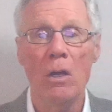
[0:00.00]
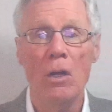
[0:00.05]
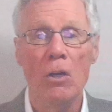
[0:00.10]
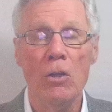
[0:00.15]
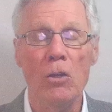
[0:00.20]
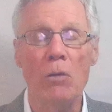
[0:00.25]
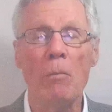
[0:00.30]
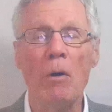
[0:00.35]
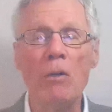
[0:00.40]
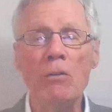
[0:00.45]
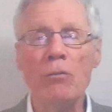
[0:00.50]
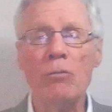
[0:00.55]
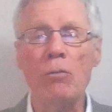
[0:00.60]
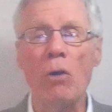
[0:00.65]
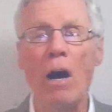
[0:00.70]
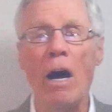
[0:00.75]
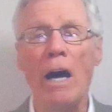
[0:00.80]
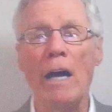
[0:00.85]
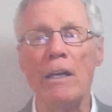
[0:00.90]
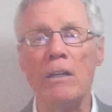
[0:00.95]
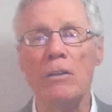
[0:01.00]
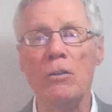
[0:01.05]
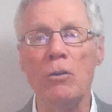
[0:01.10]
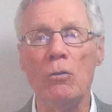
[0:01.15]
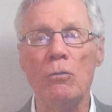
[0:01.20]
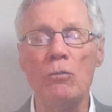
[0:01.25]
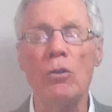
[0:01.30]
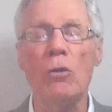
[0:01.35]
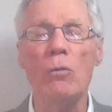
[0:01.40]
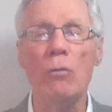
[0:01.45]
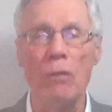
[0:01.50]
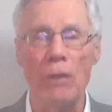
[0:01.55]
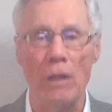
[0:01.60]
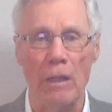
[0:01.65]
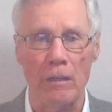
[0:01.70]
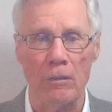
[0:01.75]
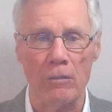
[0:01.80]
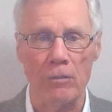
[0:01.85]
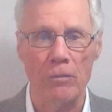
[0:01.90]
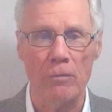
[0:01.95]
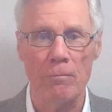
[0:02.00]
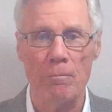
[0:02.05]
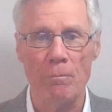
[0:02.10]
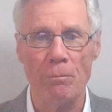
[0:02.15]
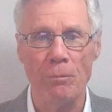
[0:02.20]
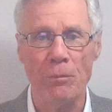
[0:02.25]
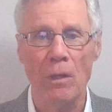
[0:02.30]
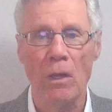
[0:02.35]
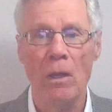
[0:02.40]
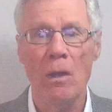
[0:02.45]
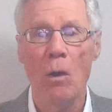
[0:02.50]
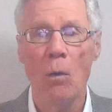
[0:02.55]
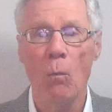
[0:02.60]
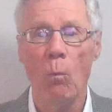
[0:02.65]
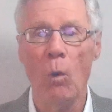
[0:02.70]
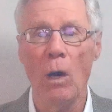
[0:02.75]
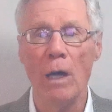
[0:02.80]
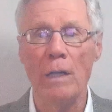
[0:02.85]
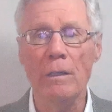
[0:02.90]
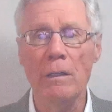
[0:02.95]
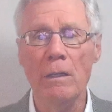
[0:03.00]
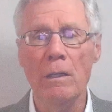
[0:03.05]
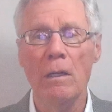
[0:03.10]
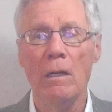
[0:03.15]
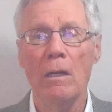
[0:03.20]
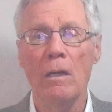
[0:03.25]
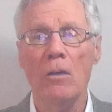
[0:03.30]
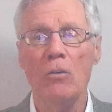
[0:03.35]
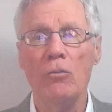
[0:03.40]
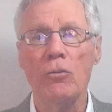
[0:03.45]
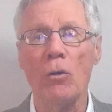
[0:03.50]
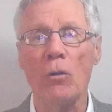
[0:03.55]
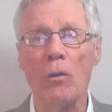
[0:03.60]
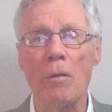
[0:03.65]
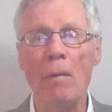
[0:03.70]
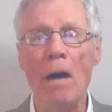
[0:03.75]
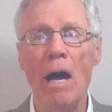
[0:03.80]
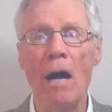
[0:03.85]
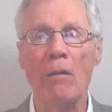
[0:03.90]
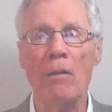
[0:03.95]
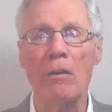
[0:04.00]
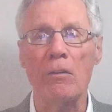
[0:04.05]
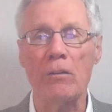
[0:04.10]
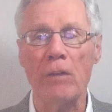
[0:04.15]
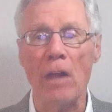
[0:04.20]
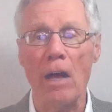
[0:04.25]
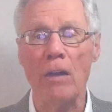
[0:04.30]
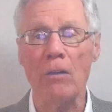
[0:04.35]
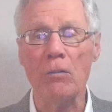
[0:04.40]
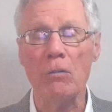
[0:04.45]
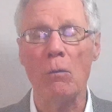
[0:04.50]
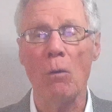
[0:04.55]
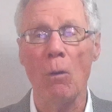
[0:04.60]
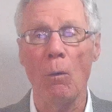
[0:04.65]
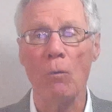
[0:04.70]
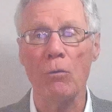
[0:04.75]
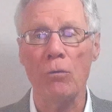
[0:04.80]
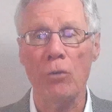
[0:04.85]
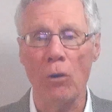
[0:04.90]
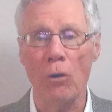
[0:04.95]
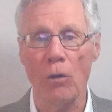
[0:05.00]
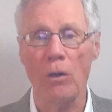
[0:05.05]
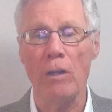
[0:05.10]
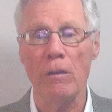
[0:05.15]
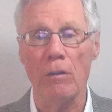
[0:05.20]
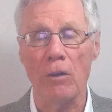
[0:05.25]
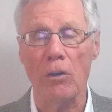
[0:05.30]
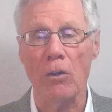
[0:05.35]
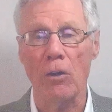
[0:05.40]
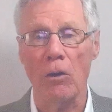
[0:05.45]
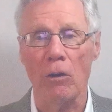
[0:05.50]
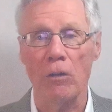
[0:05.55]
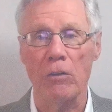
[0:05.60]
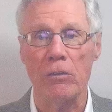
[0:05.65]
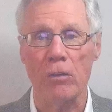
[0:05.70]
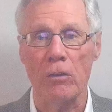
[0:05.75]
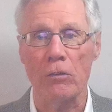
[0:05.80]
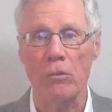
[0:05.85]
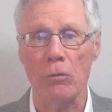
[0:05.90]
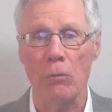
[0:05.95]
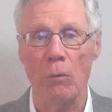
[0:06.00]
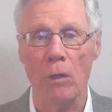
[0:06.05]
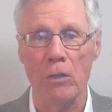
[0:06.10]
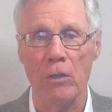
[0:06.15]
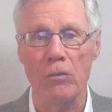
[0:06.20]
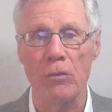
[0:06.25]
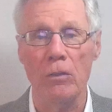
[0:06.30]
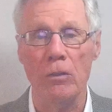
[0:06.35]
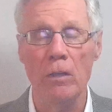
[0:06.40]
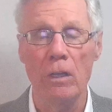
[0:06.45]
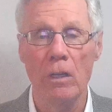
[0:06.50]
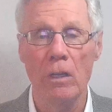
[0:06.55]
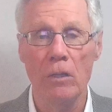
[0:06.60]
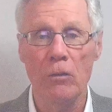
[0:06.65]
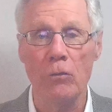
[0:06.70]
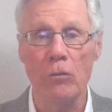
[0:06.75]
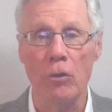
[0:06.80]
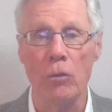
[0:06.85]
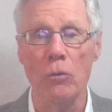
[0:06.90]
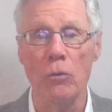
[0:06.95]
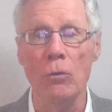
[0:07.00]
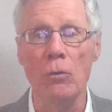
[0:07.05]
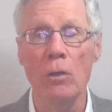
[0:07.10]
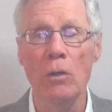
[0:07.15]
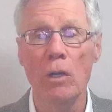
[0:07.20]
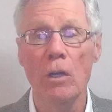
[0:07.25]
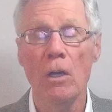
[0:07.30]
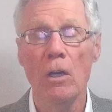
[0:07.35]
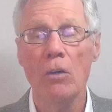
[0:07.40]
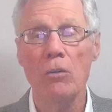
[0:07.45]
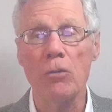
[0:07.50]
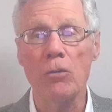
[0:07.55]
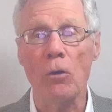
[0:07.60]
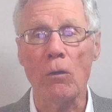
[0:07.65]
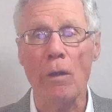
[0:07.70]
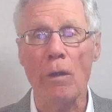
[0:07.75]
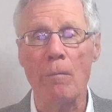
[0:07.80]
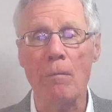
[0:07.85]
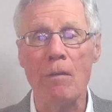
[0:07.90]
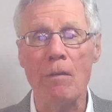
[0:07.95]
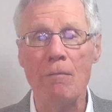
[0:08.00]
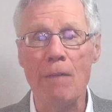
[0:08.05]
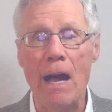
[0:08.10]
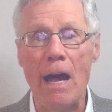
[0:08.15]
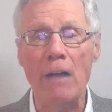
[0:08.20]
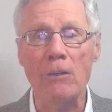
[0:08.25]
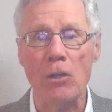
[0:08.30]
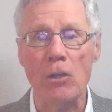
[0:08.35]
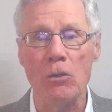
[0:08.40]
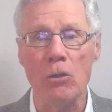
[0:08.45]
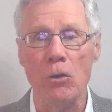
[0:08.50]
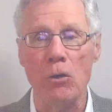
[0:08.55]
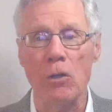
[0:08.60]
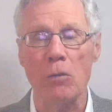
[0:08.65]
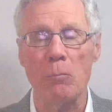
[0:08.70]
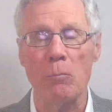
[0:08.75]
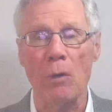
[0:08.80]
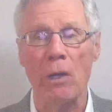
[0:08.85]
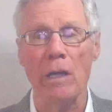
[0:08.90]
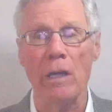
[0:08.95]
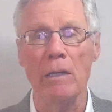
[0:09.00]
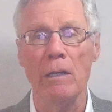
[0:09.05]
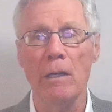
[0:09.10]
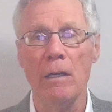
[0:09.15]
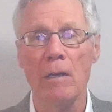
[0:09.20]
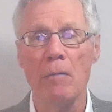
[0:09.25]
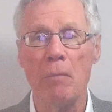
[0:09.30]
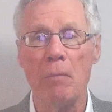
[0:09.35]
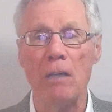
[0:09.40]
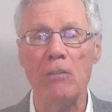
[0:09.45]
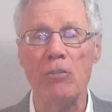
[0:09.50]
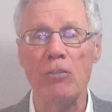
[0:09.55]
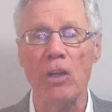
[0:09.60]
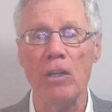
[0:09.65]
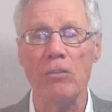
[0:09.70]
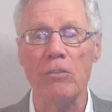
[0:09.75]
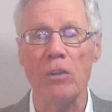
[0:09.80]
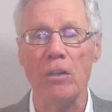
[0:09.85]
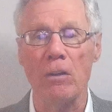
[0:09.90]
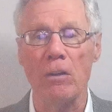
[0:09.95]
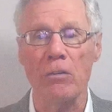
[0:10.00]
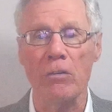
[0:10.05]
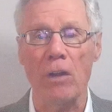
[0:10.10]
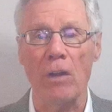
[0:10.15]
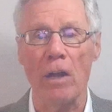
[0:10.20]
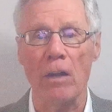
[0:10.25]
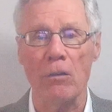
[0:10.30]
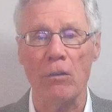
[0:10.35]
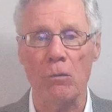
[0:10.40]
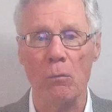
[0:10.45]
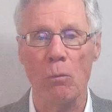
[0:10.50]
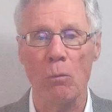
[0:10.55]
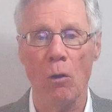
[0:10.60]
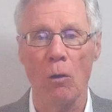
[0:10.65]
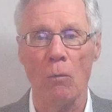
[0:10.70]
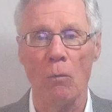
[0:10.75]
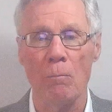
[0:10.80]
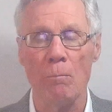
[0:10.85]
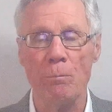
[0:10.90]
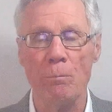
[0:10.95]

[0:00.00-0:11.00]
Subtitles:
You must try and do two things. One, show them how the status quo is hurting their current situation. Two, show them the value you can bring by changing the status quo.